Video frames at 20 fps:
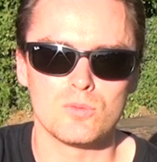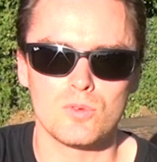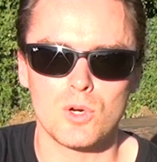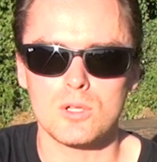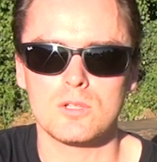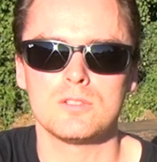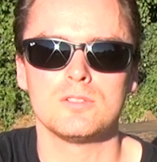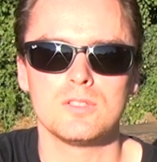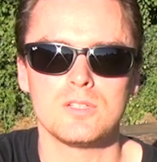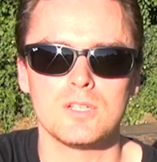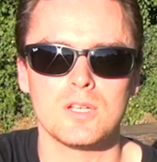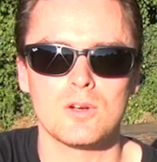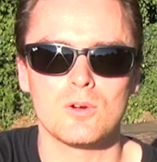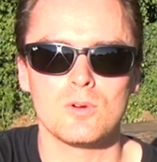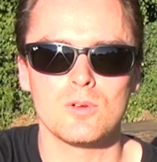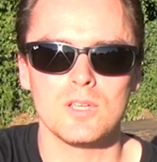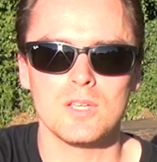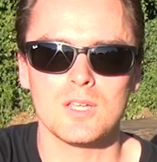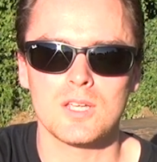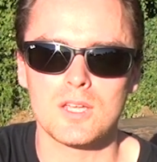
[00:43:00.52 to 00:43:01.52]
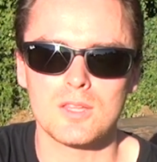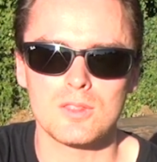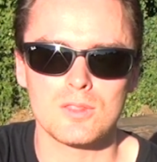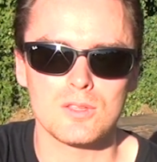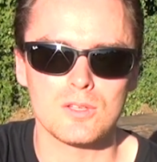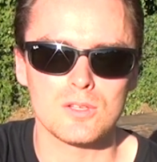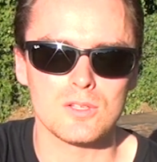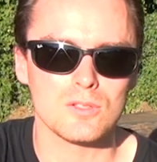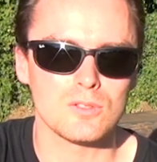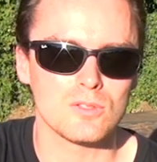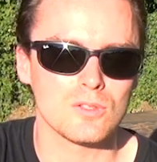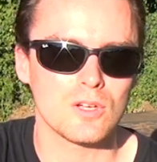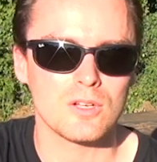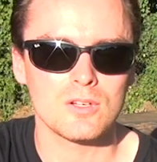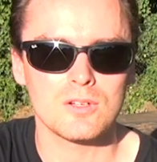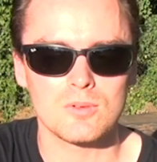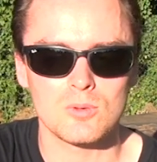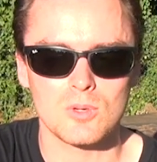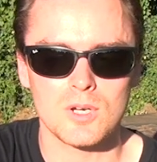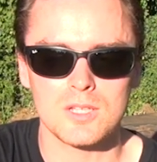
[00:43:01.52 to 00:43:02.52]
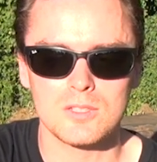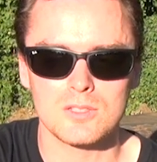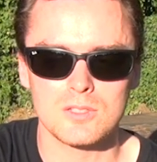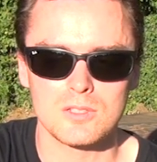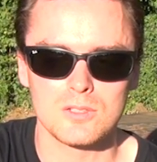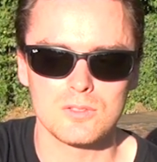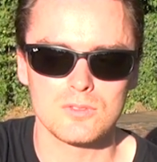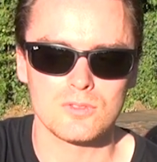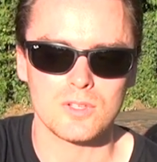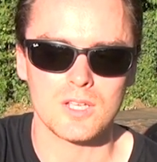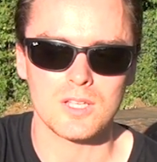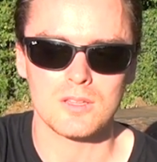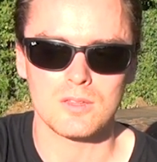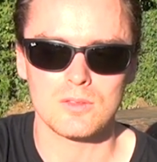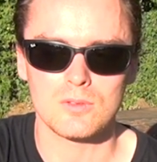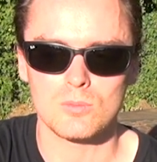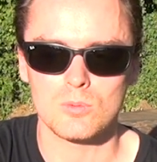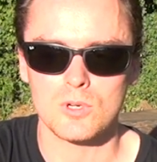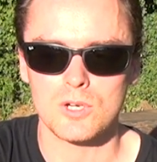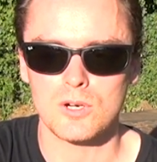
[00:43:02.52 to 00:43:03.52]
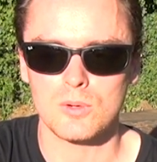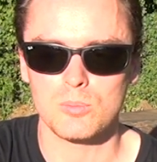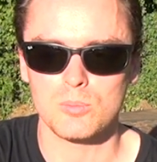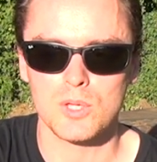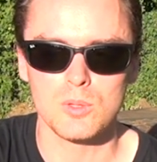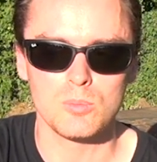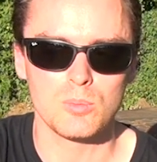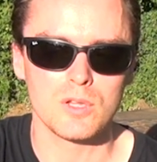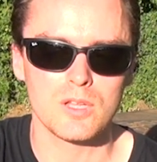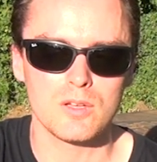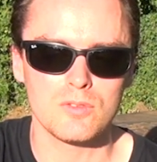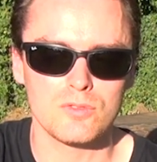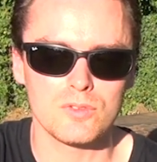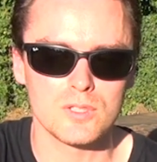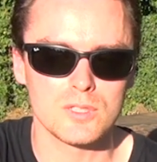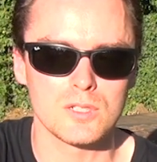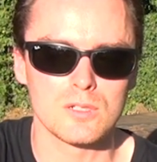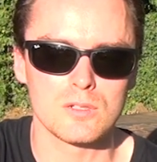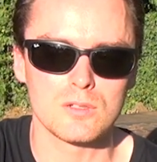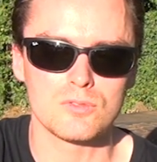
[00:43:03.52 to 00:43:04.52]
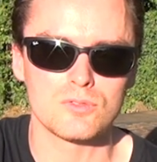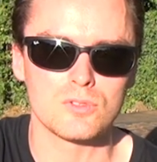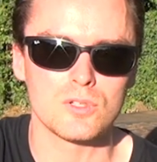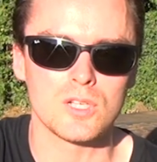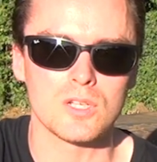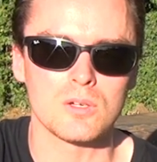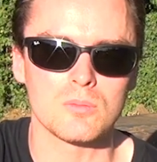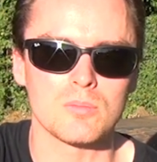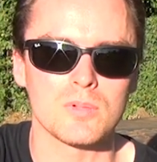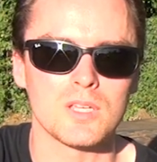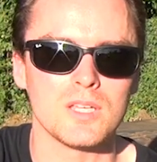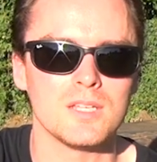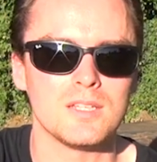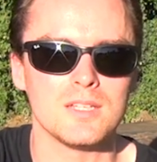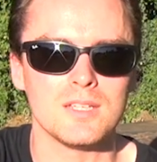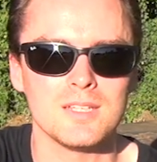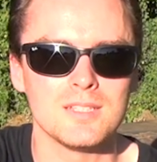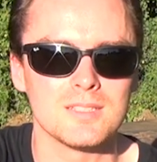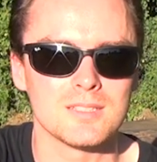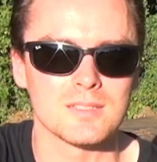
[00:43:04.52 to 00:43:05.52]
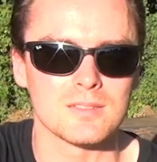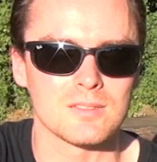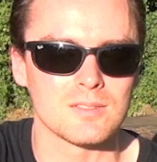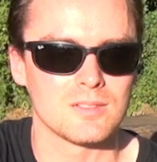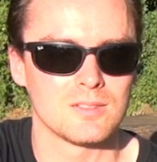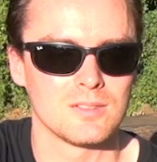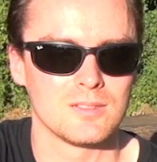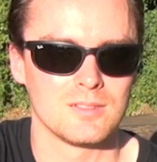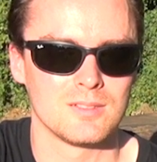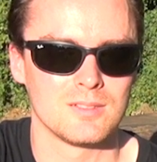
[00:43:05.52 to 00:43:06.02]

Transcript: voluntary and that is non-aggressive and where people have physical freedom. It isn't.